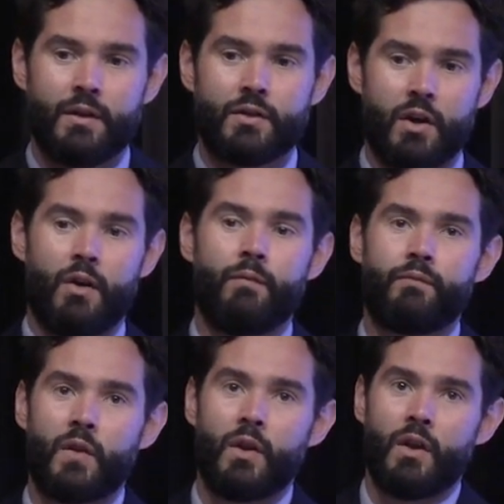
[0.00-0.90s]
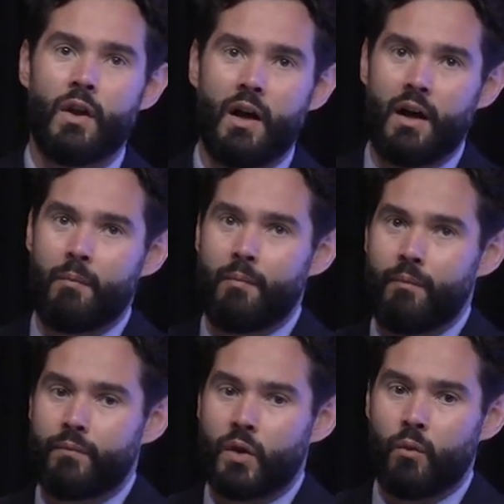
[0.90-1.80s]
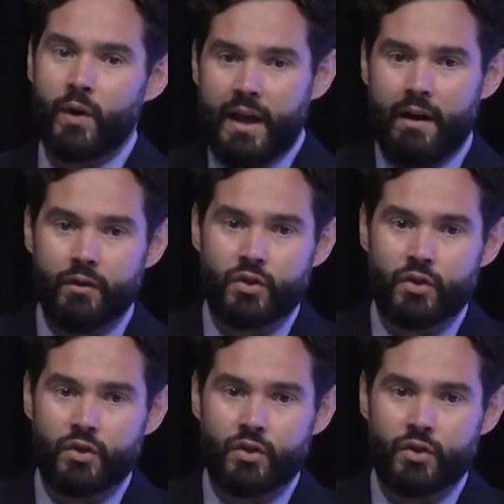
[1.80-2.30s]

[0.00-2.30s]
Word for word: So um, we have